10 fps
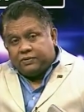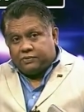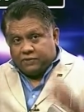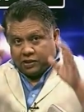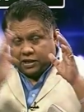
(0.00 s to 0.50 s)

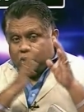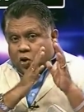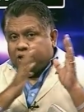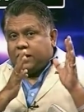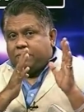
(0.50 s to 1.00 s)
With, with, in
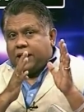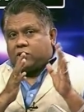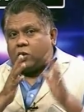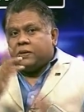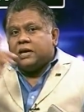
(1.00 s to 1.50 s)
all that
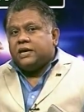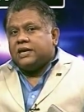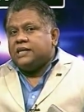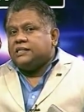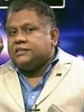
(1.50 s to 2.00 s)
backdrop,
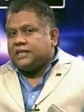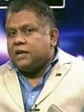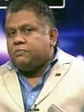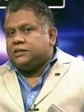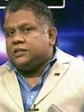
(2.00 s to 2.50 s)
here is a
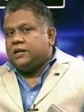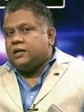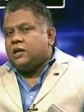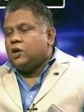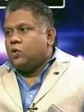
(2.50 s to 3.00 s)
sitting
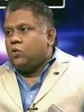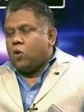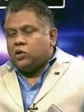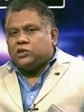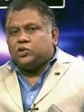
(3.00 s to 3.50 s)
president who
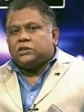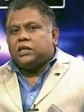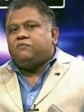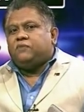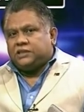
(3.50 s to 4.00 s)
wants to
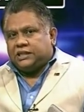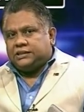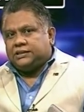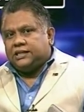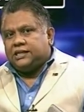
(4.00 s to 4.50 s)
serve for
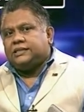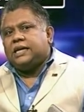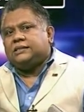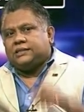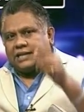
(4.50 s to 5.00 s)
six years
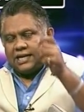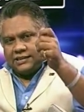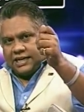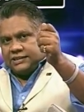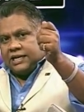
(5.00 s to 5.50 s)
and can,
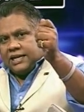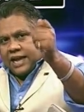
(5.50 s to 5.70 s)
says,